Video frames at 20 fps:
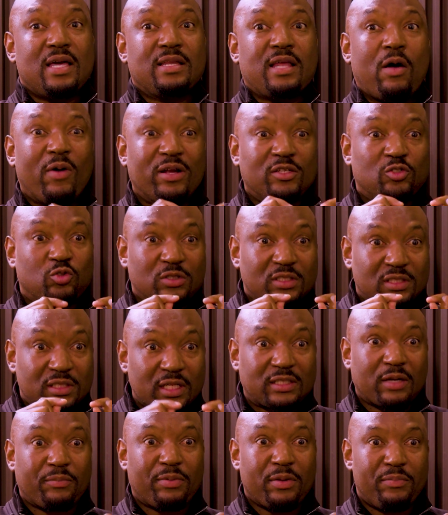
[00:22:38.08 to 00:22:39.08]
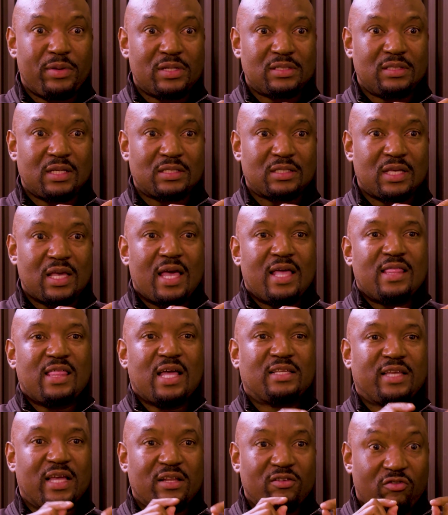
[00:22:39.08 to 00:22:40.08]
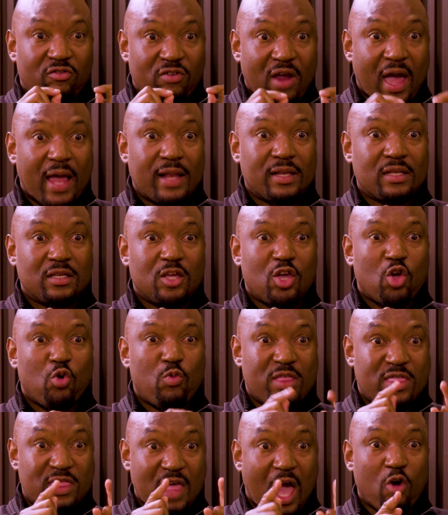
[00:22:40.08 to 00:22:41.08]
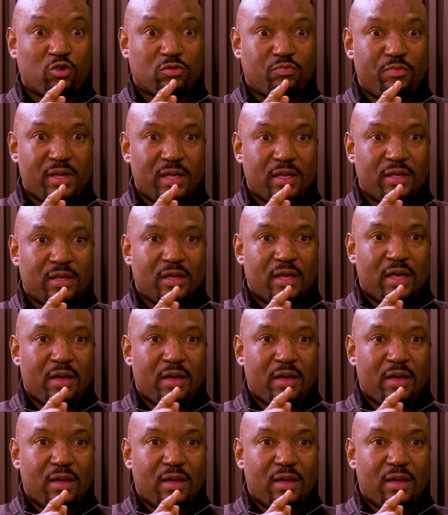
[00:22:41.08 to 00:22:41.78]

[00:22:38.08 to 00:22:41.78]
That I want to set up a business that can run without me.